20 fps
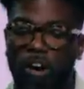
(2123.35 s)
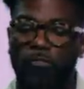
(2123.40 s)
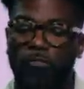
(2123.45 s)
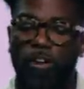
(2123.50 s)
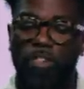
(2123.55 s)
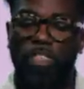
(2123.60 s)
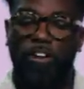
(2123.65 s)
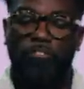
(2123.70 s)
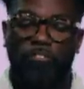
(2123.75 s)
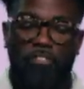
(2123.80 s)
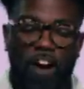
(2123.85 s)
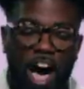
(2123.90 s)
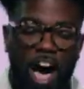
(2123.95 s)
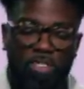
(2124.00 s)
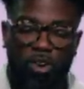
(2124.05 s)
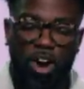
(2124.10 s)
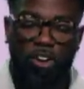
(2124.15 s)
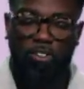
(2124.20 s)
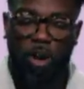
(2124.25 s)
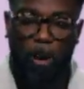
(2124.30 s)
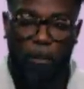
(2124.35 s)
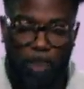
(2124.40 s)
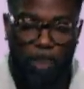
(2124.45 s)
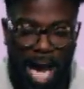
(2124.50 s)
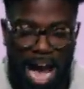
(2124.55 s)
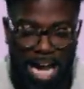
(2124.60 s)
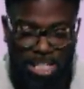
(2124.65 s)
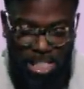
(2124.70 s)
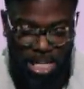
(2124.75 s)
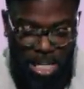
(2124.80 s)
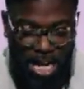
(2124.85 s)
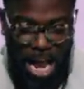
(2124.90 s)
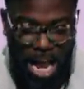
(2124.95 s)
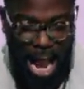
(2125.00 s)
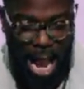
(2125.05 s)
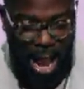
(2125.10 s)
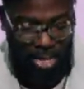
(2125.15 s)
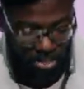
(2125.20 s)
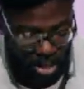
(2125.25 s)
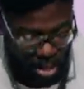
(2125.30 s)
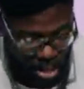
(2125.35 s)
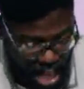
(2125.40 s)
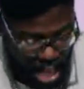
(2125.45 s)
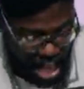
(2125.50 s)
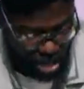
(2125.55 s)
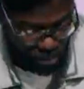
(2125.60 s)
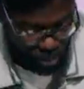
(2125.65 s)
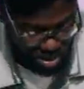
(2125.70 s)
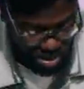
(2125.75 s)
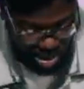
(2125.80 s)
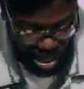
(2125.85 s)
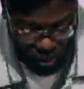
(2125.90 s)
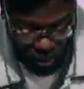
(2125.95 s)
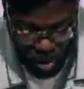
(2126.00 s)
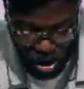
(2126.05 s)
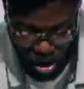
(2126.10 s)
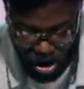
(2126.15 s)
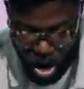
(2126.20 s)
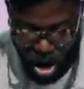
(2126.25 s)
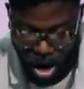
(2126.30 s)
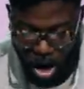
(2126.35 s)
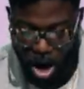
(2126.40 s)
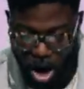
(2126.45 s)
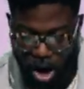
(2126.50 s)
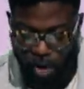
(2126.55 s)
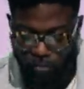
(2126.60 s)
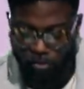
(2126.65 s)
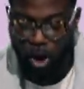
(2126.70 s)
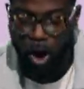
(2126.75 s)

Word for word: for the Father of compassion and the God, what's that word? of